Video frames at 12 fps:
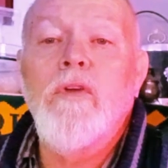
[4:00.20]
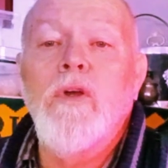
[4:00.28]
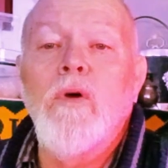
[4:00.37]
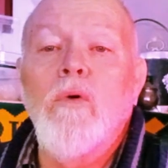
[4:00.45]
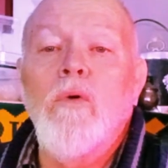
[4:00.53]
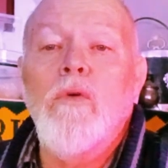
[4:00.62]

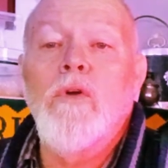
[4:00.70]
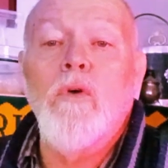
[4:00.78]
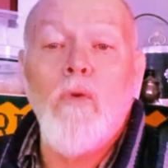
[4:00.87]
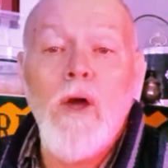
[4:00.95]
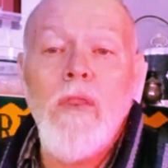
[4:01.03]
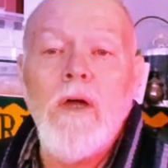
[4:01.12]
your
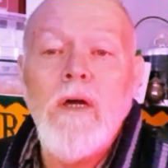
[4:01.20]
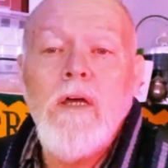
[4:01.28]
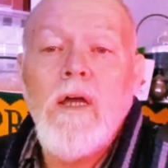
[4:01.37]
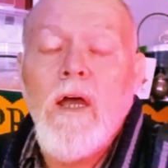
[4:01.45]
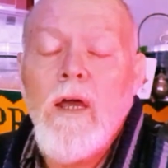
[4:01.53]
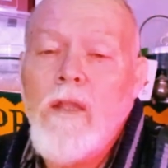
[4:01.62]
rudder,
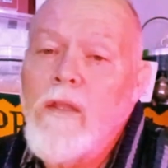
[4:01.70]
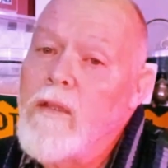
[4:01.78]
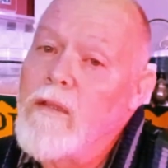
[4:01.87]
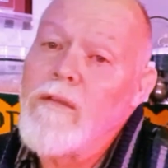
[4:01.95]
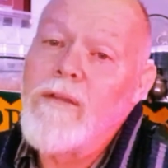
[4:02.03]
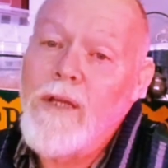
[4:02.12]

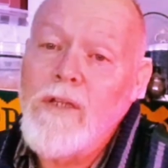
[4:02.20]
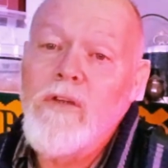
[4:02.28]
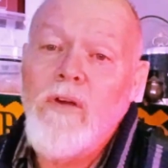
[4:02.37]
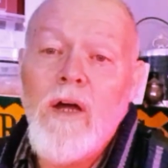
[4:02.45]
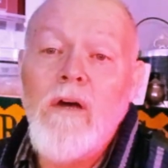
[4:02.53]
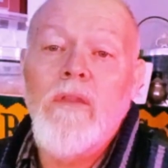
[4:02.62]
and then
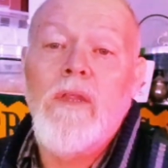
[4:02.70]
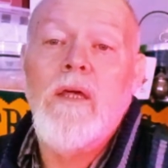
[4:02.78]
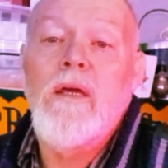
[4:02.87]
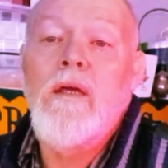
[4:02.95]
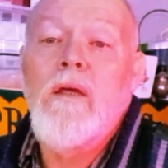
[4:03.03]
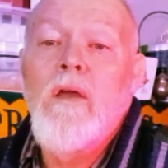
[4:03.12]
you're out
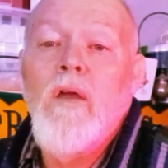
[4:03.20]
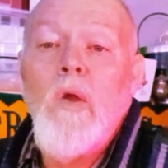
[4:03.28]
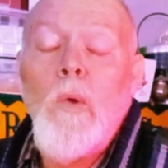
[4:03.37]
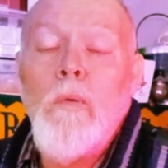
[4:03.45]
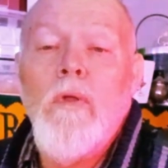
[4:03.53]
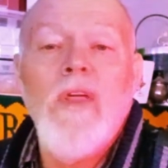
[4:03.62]
there
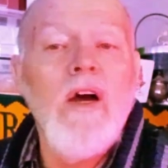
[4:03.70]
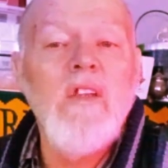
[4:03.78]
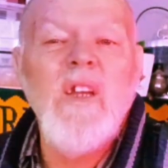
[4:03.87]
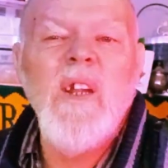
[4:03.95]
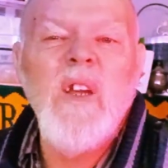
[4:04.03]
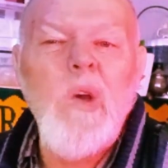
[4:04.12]

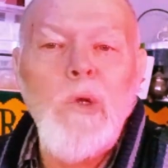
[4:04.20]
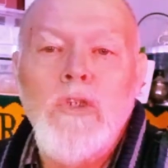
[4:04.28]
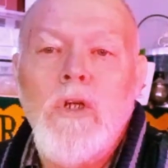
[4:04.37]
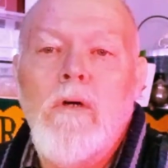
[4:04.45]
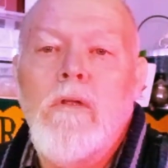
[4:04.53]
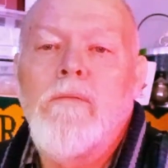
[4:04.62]
without any
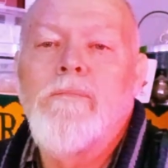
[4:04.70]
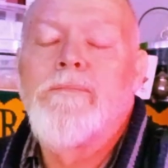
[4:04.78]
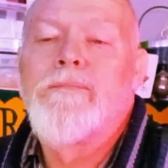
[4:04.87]
control.